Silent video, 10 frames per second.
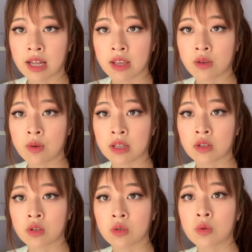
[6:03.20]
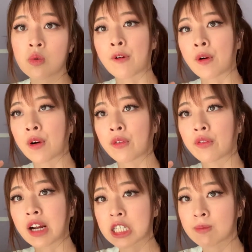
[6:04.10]
that you can do. For
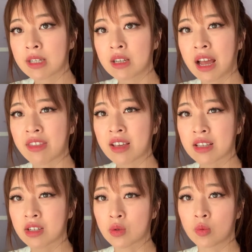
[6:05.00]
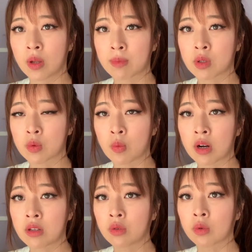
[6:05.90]
freshmen, I think it's just numbers
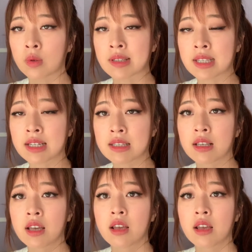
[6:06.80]
1 through 6.